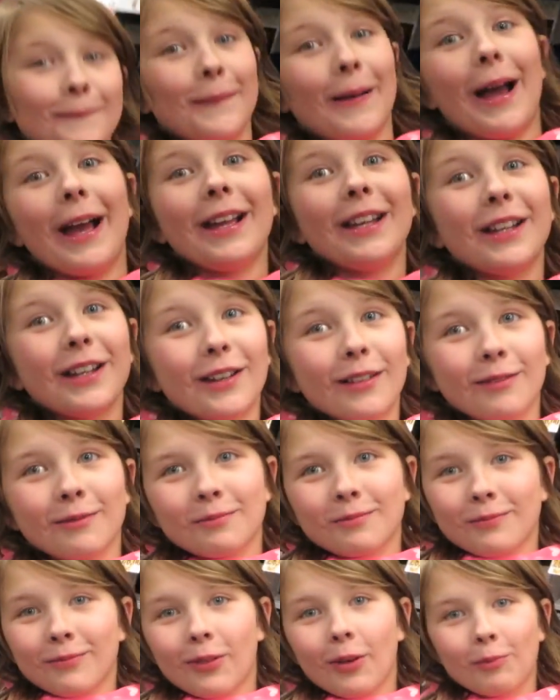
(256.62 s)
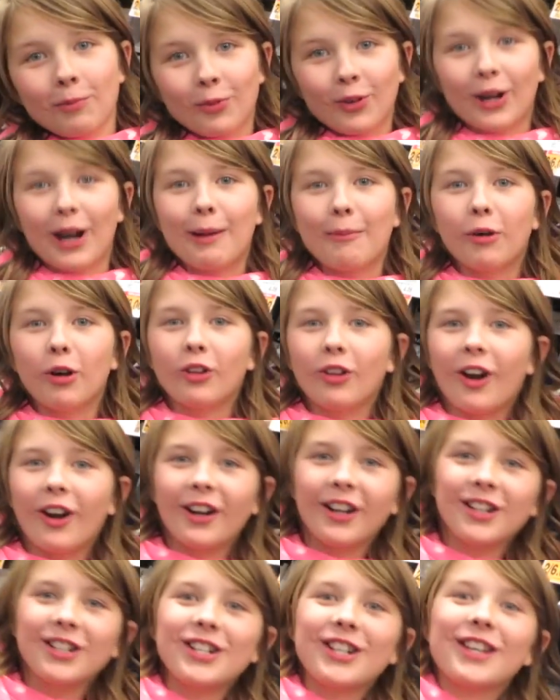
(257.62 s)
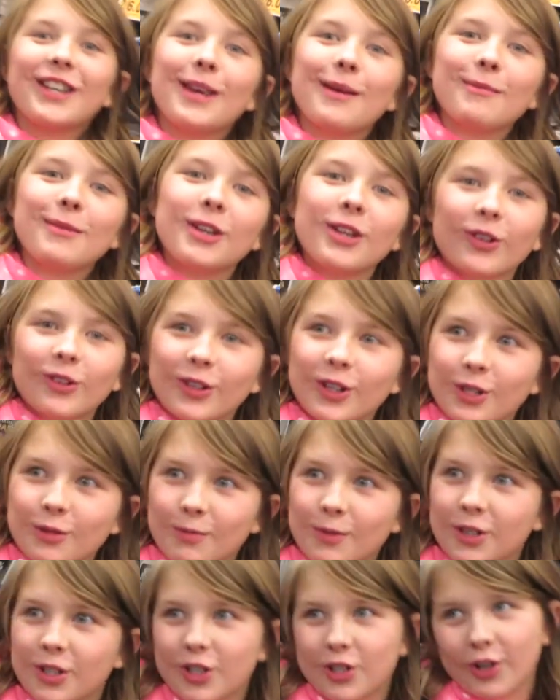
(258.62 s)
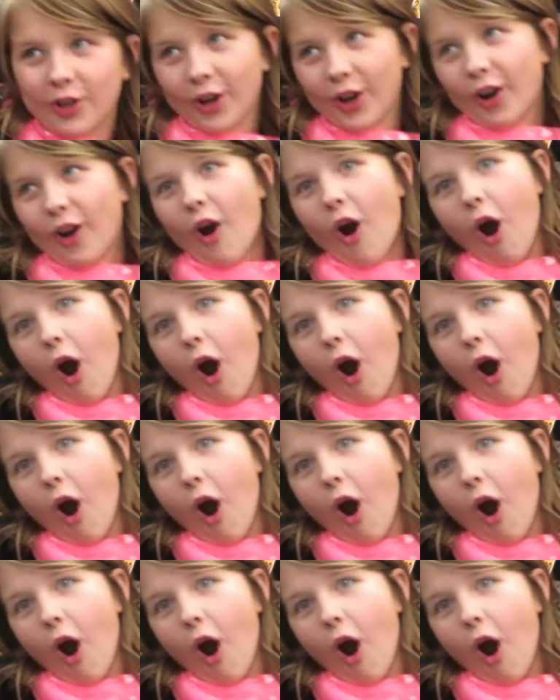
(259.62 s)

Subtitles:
My grandma, Laurie, she gave me a Christmas tree.